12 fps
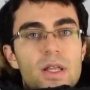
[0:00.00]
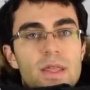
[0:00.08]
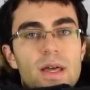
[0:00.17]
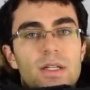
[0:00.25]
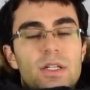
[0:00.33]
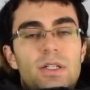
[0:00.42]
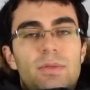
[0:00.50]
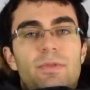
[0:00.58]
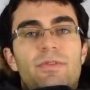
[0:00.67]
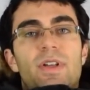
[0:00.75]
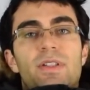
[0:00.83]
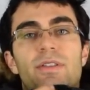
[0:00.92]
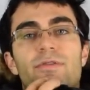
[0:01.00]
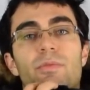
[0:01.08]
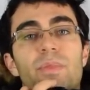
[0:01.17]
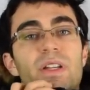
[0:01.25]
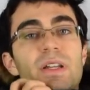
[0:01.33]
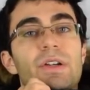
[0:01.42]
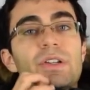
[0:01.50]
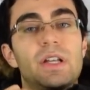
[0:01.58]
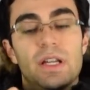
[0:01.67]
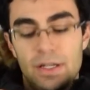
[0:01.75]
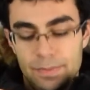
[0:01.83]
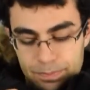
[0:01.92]
that just prevents it from being
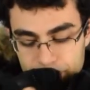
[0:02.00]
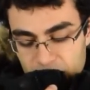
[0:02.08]
irritating